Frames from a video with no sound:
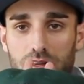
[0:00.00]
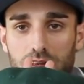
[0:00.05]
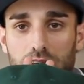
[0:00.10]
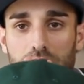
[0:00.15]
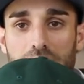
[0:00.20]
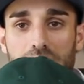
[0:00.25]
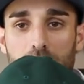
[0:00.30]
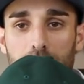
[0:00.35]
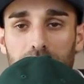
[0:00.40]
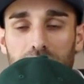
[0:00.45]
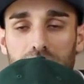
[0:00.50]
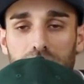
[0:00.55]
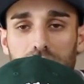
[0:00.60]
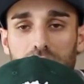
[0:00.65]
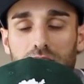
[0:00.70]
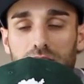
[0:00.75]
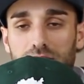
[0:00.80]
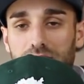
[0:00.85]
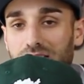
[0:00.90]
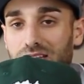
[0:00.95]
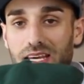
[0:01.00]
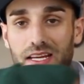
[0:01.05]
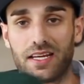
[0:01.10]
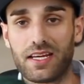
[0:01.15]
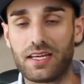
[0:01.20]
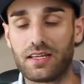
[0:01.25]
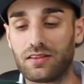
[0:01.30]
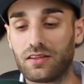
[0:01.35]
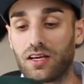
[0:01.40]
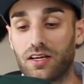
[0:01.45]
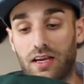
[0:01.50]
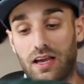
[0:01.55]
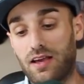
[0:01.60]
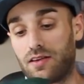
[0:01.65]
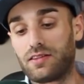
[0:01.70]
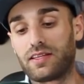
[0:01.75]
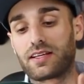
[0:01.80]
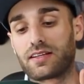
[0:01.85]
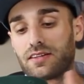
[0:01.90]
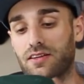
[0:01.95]
Happy to get it. Look,
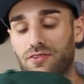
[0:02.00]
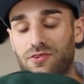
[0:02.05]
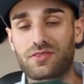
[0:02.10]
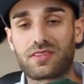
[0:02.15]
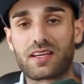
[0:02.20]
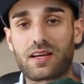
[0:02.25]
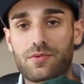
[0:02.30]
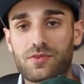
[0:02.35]
like, another thing,